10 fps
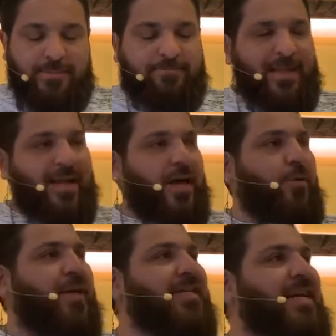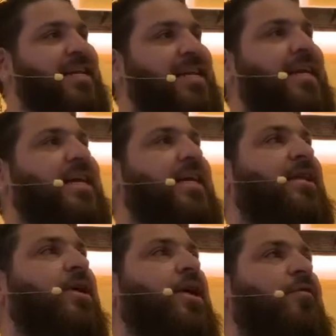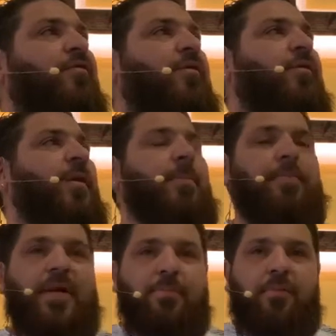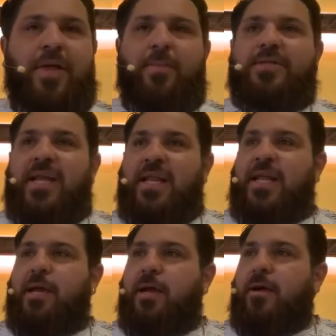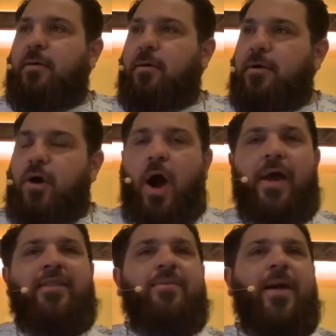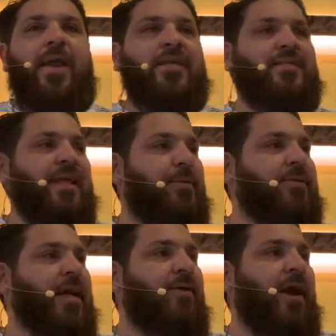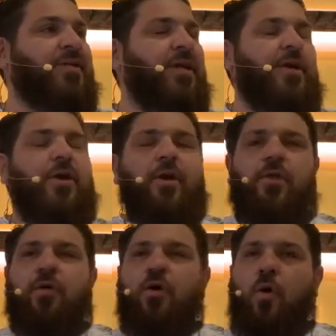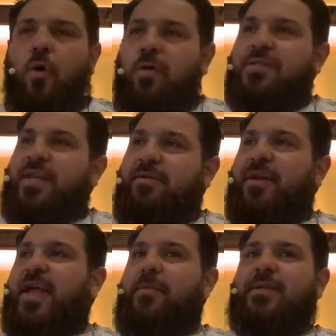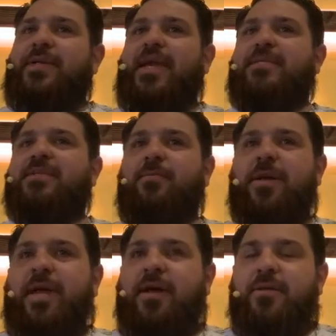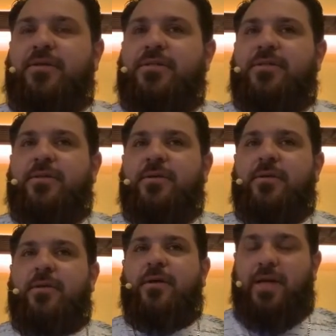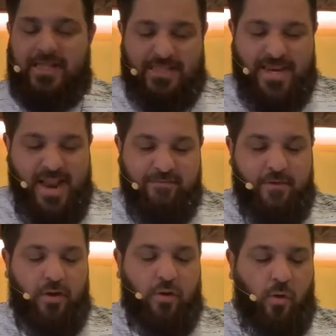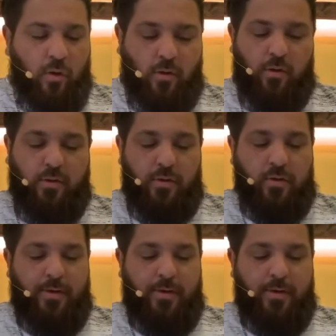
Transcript: I don't want to say need for people imitating godly men as they imitate Christ. The goal is never to imitate somebody else. That's never the goal.